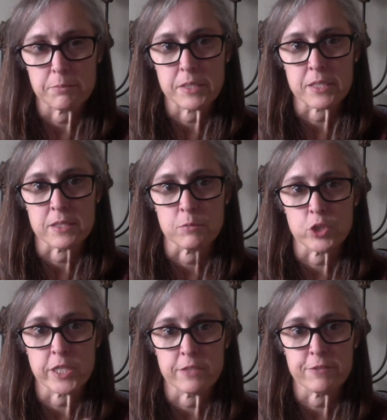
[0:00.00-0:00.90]
because I'm
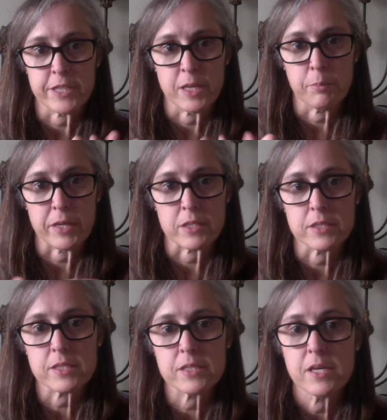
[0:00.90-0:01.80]
trying to find that
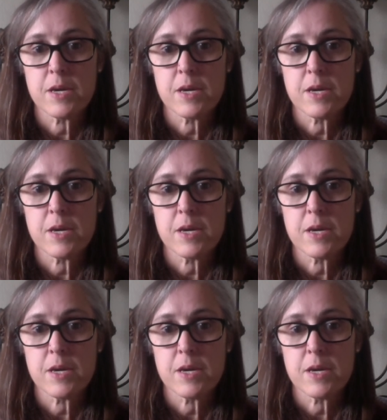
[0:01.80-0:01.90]
balance.